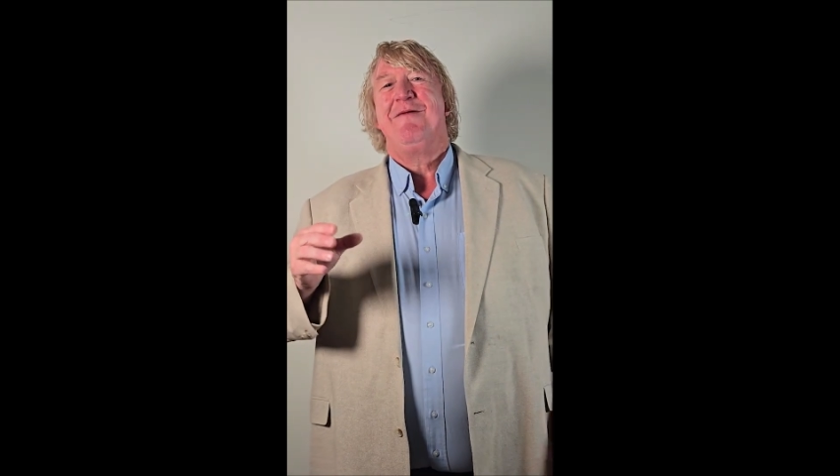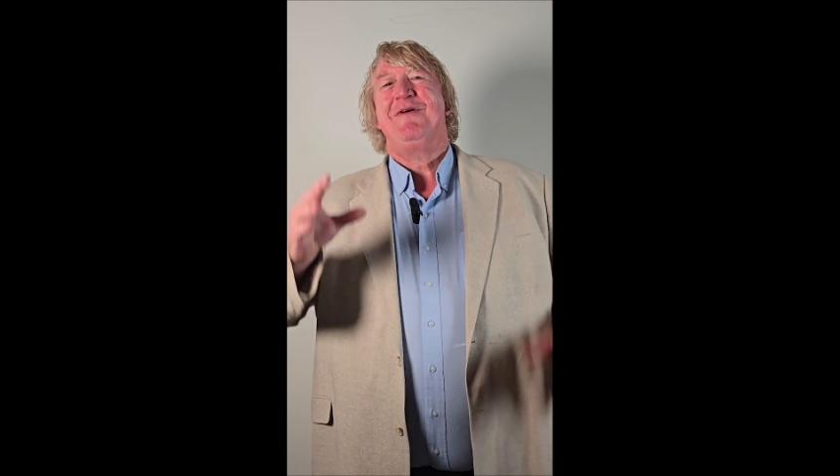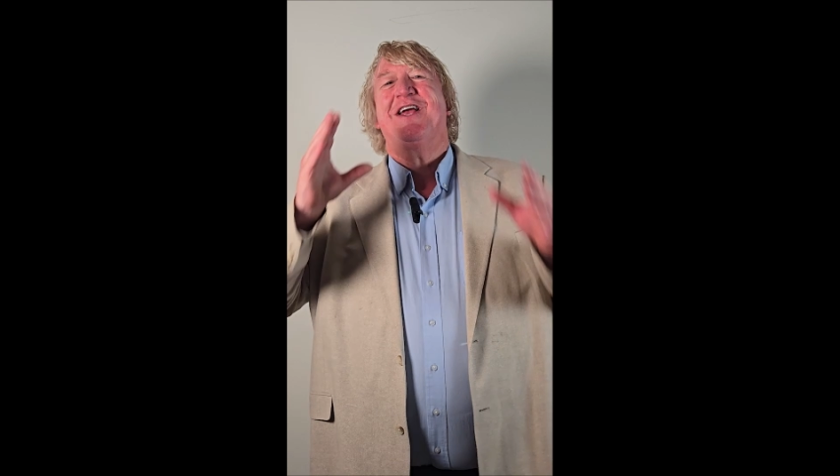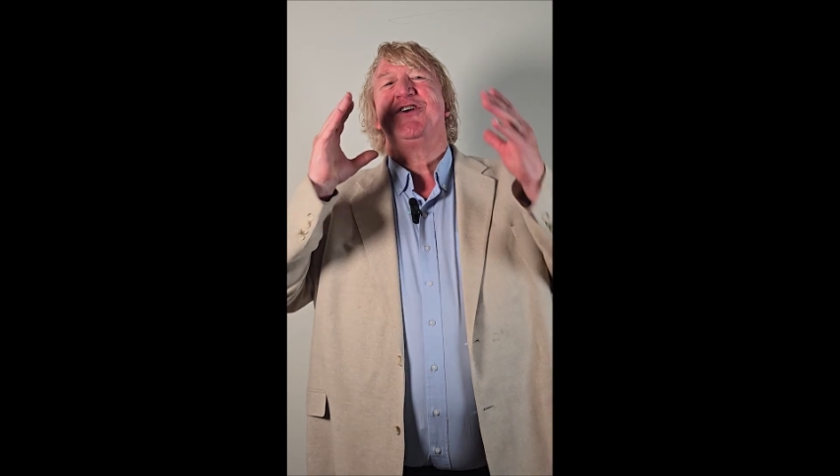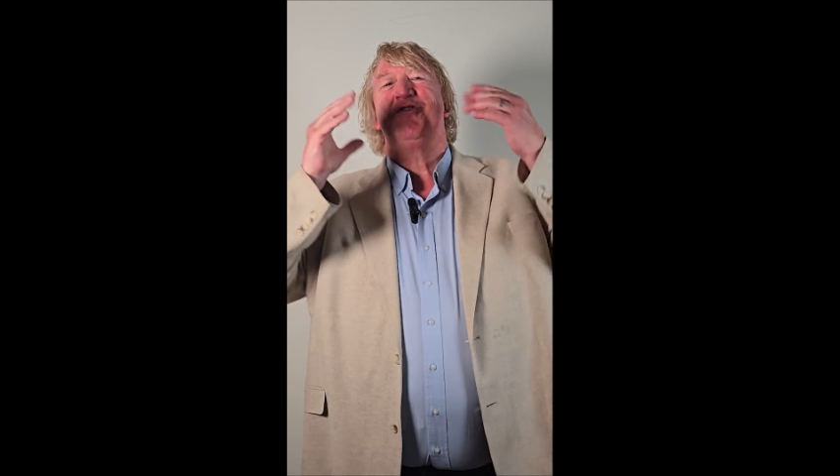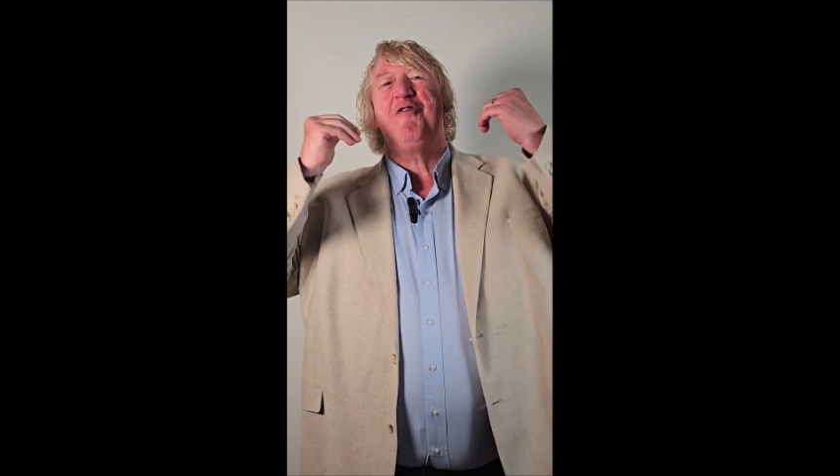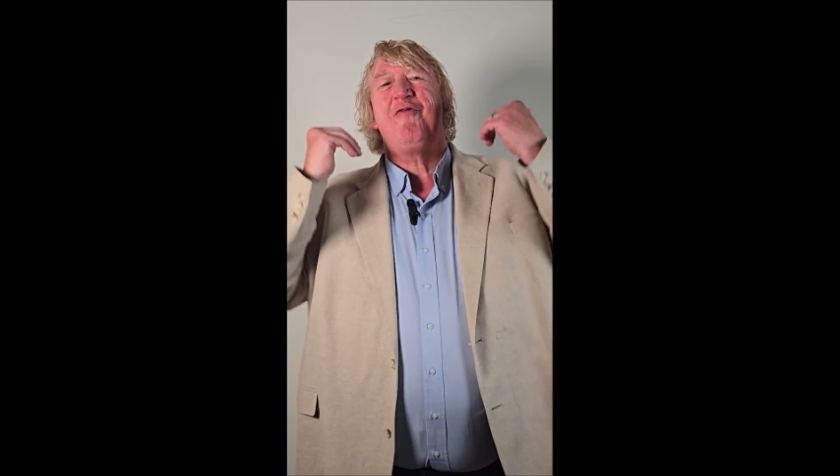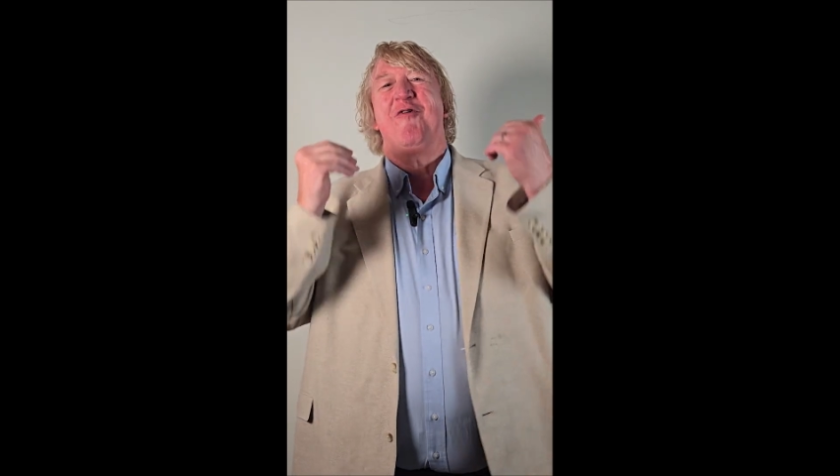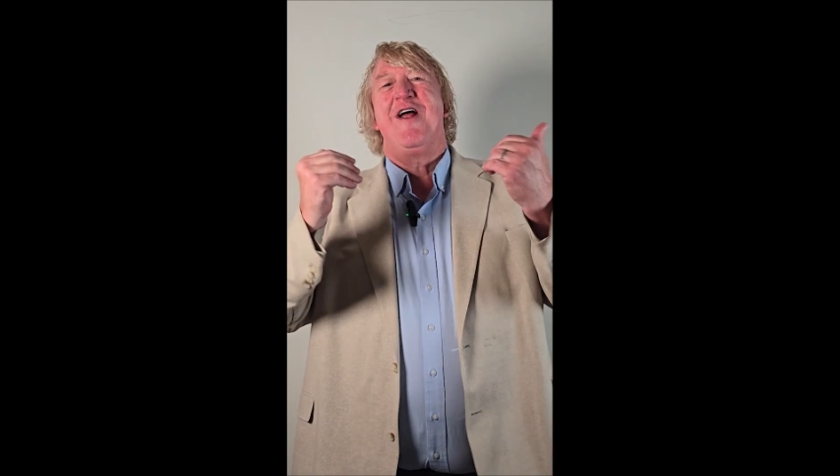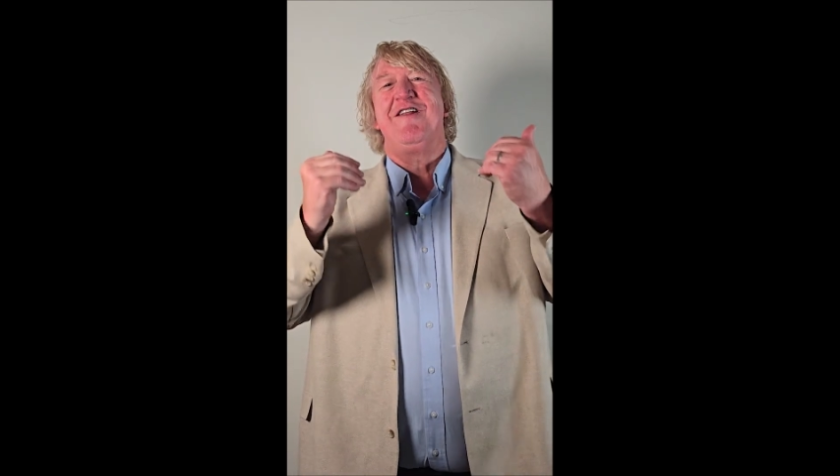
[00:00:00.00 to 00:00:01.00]
because you're a
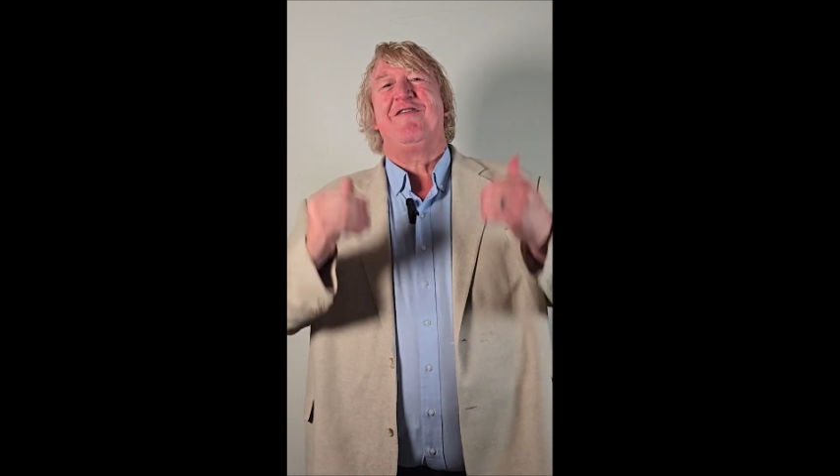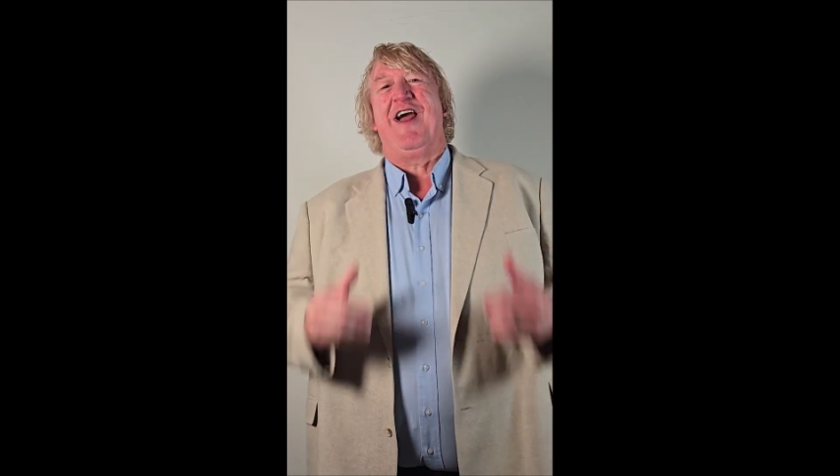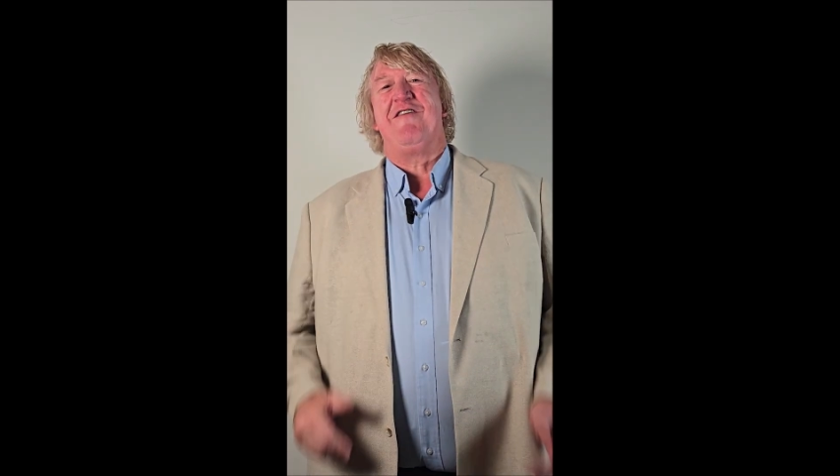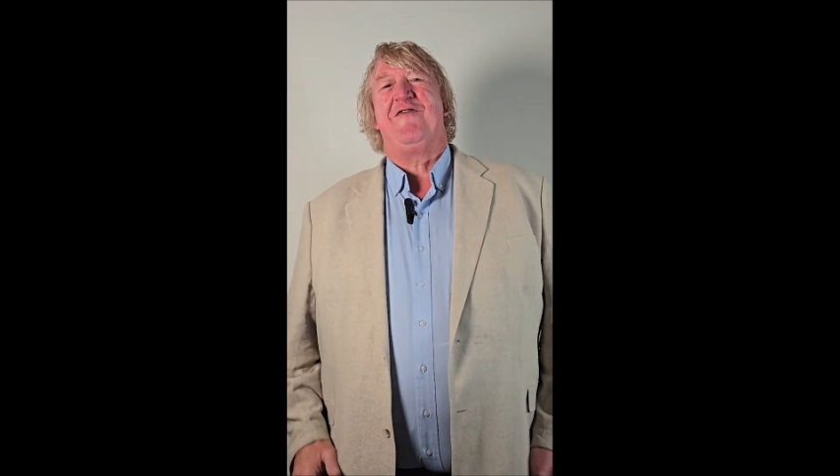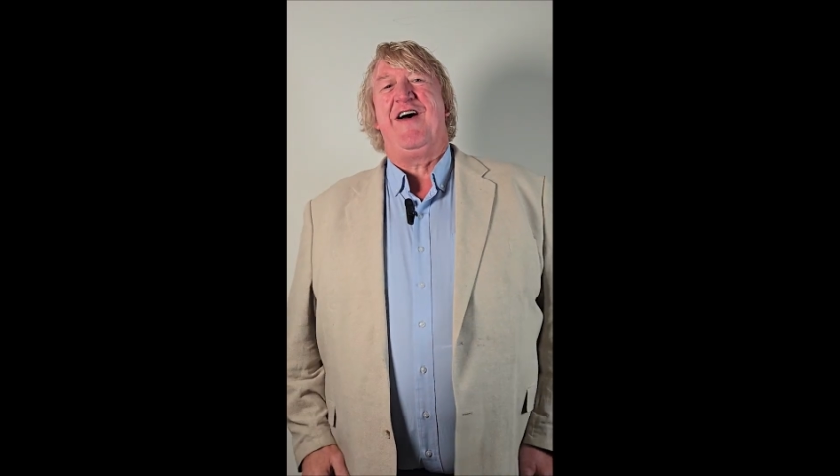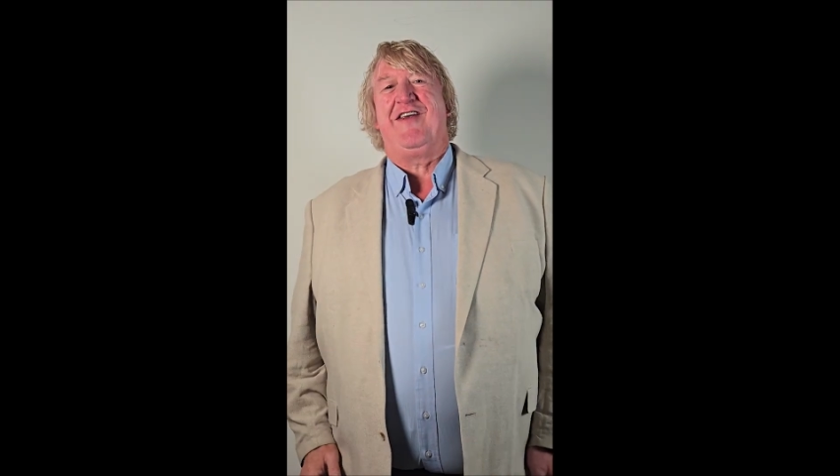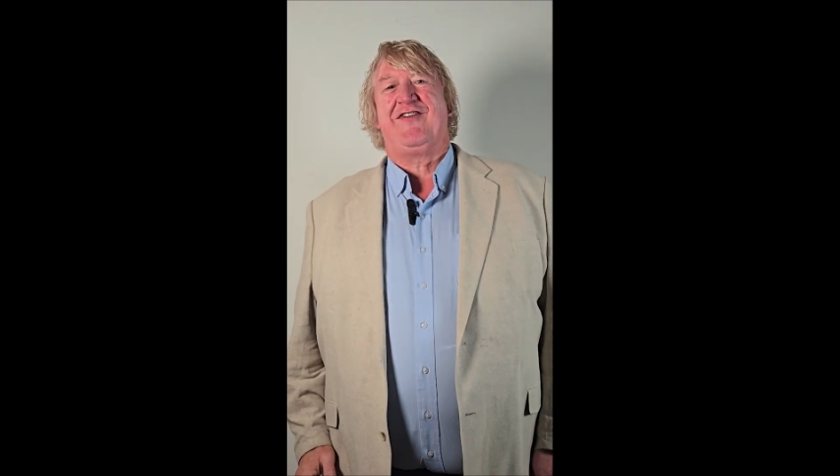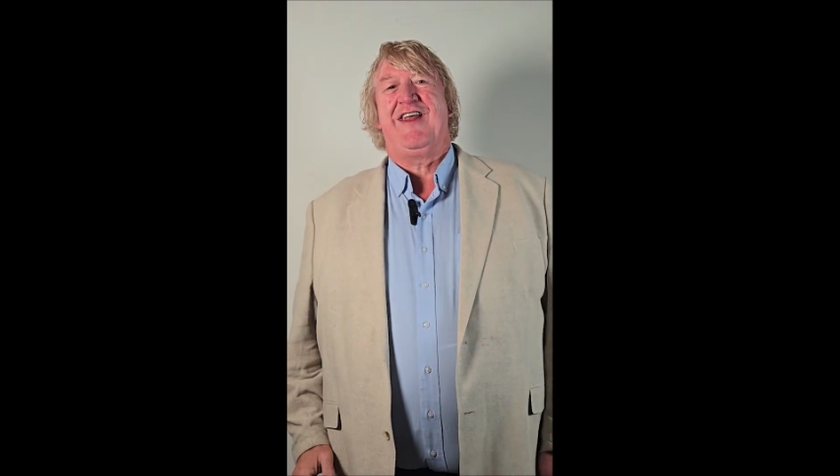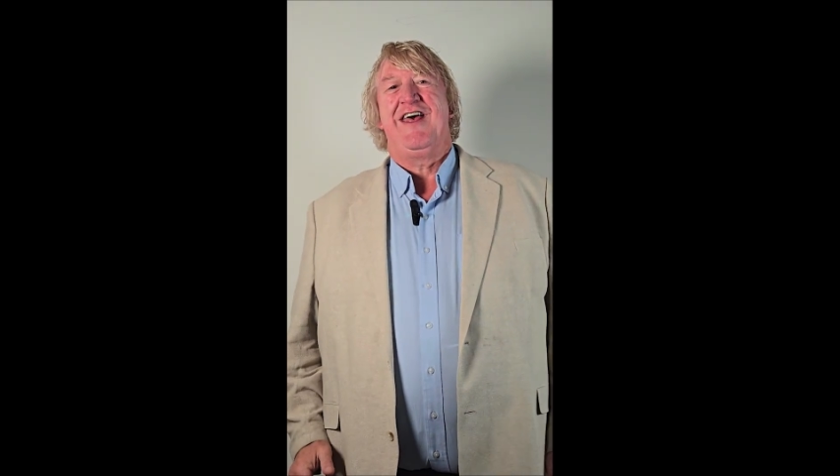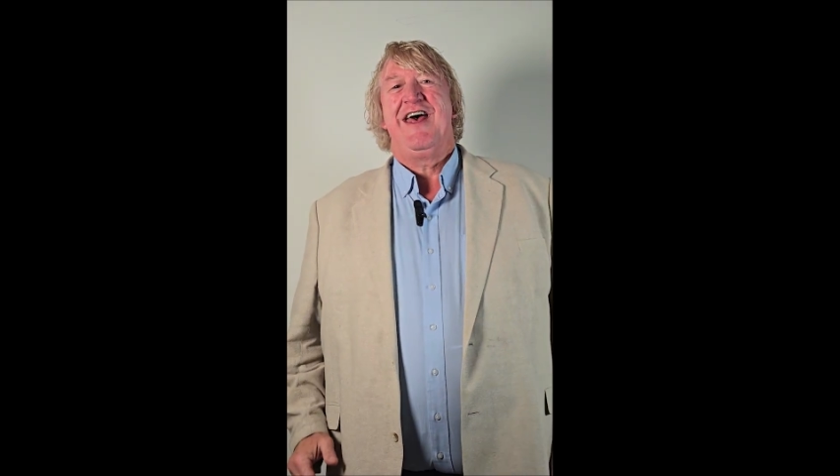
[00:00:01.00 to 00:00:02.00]
friend of
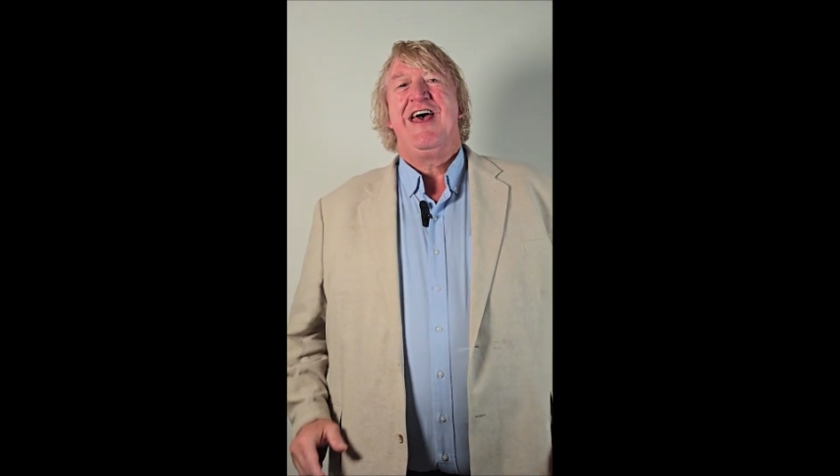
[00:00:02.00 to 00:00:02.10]
LifeFest.